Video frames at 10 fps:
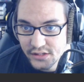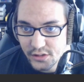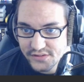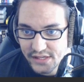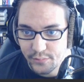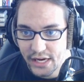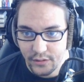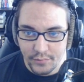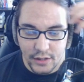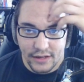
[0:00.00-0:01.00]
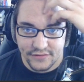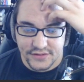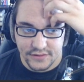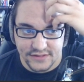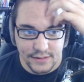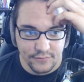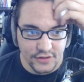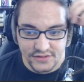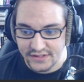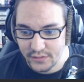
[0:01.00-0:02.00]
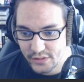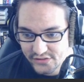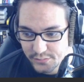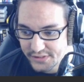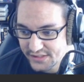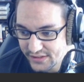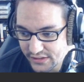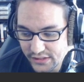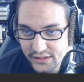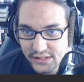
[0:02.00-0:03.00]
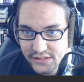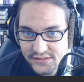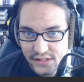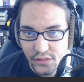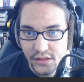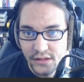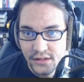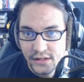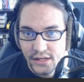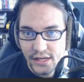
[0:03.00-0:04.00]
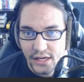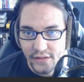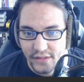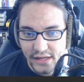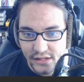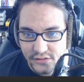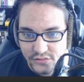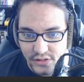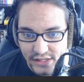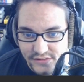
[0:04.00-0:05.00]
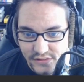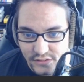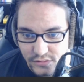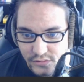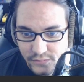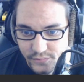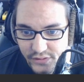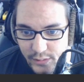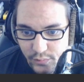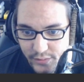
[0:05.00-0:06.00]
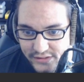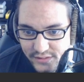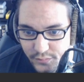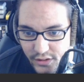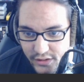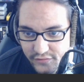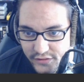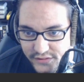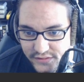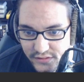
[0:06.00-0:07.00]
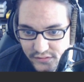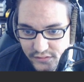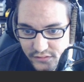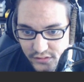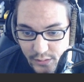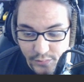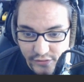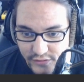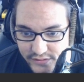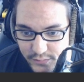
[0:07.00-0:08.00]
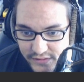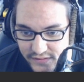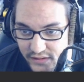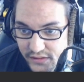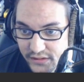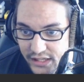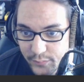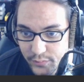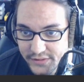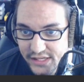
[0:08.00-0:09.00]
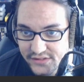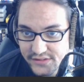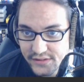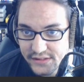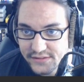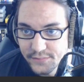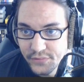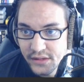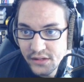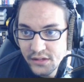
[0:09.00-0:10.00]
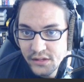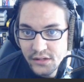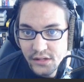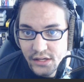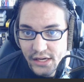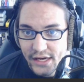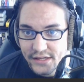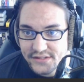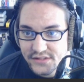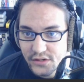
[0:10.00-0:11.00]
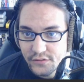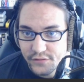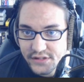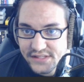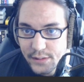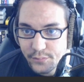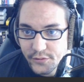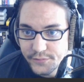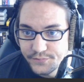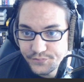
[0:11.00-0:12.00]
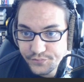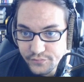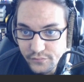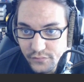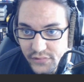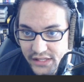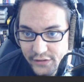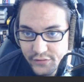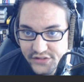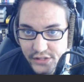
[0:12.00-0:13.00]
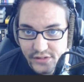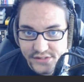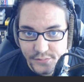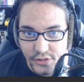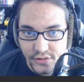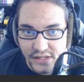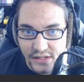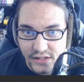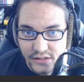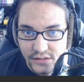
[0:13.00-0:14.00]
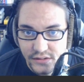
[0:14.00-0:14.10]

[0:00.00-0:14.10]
cosine, pow, and pow-f, so the same functions that we're actually missing in the synth, and then tries to implement some polyfills, or not polyfills, but implementations of these. So, for example, if we generate some code here,